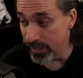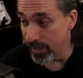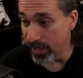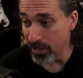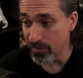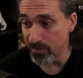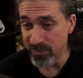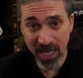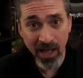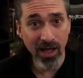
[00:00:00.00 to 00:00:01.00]

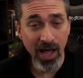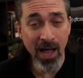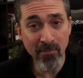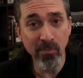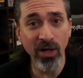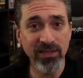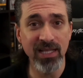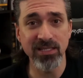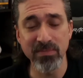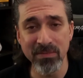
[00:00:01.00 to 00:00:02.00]
yeah, I bought
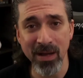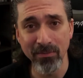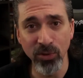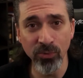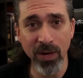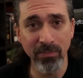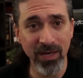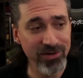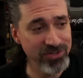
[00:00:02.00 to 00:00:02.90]
that to be my Blu-ray player.